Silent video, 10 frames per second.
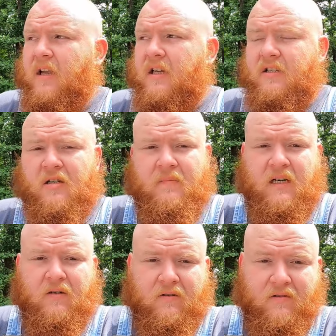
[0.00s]
and
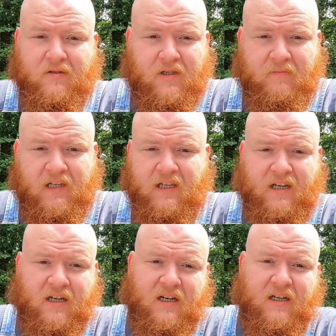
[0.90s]
somehow doing
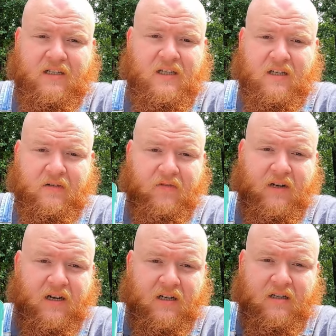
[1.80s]
that, I accidentally
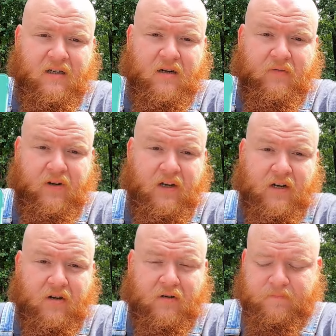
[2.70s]
forgot
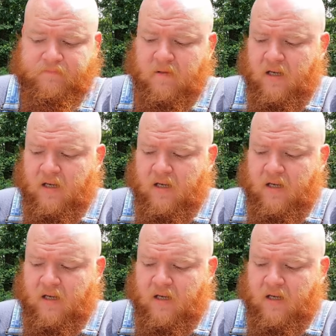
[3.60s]
Vietnam.